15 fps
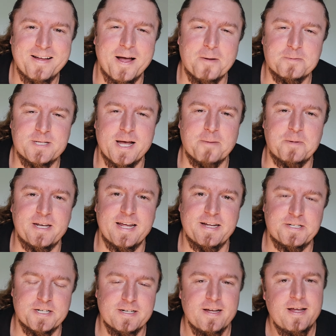I'm Tommy
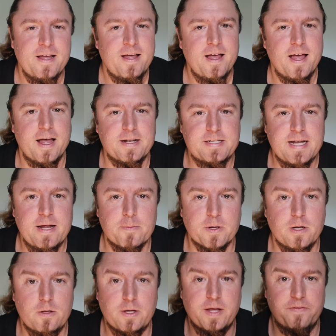Danger, and today we're going
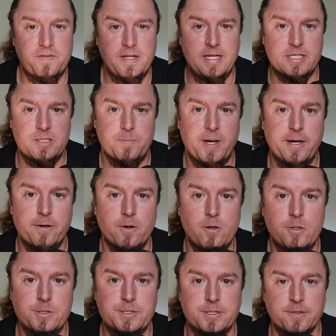to look at the Spyder
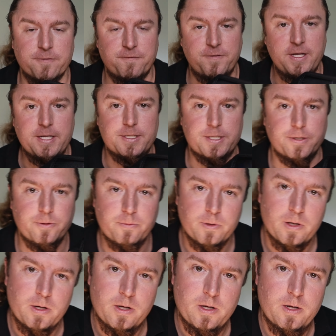Holster V2.
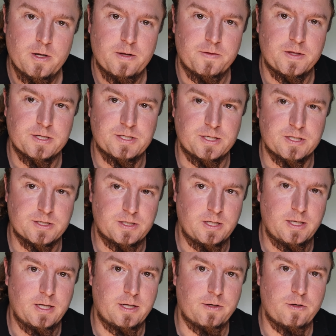This is
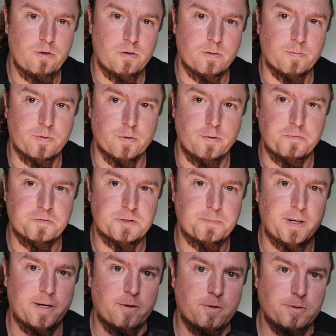the new and improved
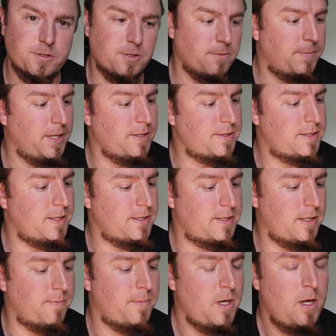Spyder Holster belt
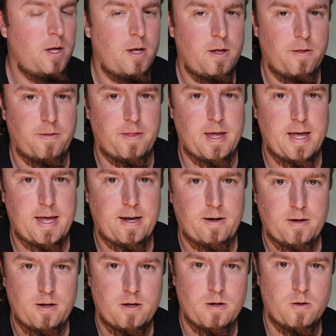system that
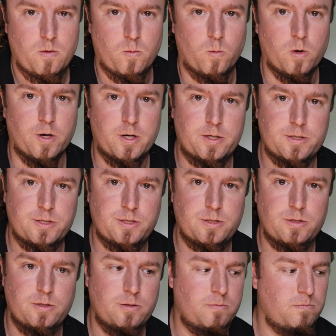
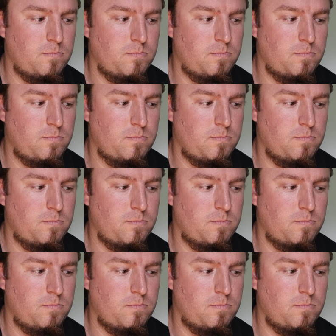works